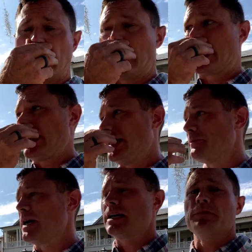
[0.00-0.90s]
I can't
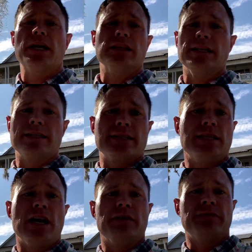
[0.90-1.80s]
recommend Links
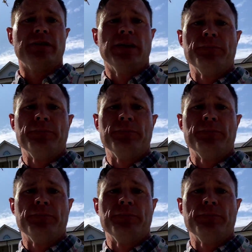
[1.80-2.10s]
enough.